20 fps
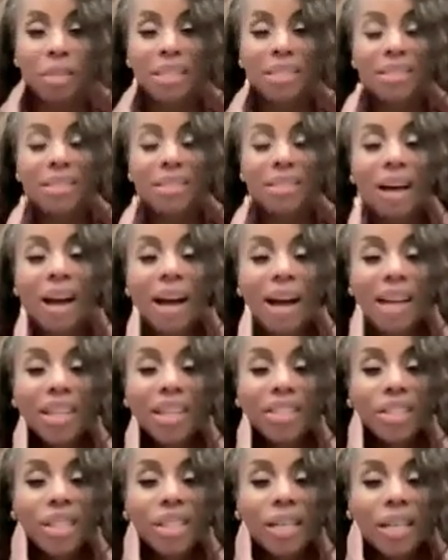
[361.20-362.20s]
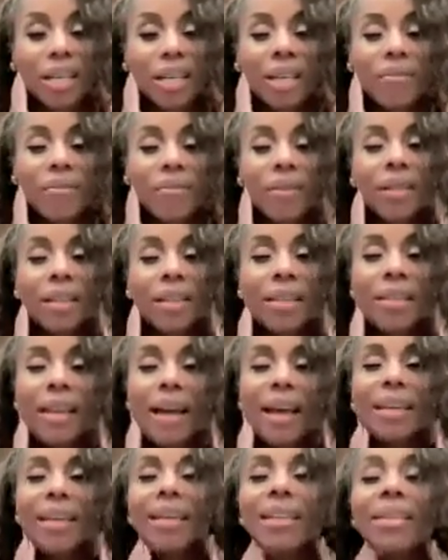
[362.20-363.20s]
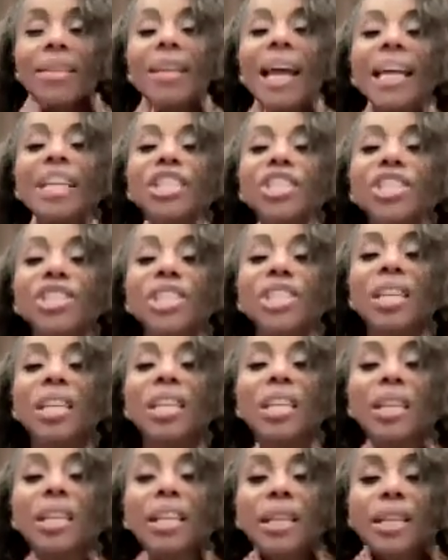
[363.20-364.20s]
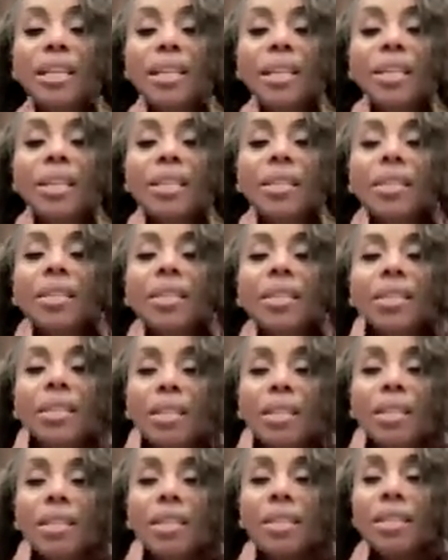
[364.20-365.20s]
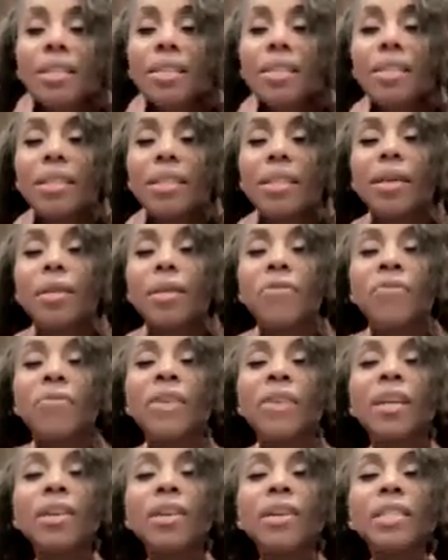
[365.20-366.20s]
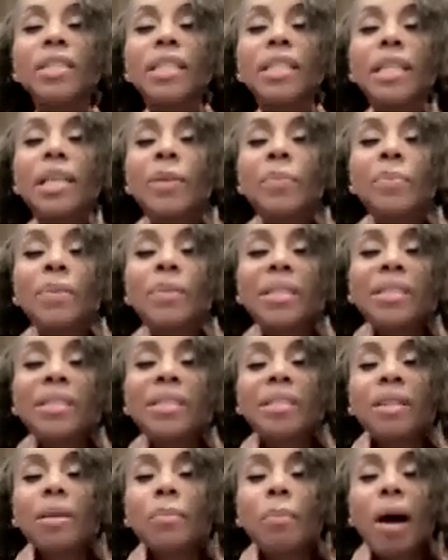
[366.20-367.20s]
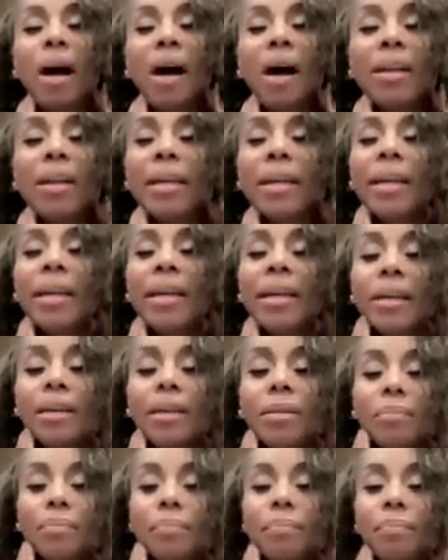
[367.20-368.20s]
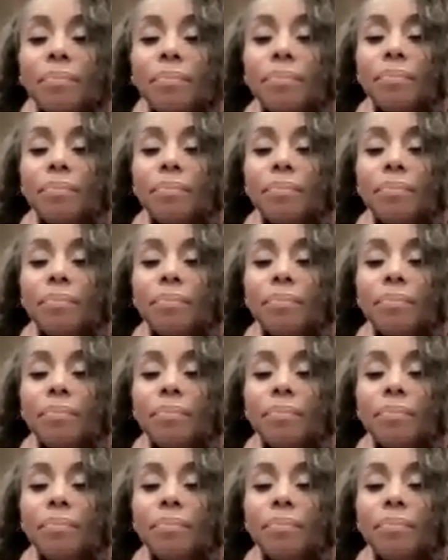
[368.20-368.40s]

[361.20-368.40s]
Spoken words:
Still massaging, feeling that connection to the fingertips, to the body.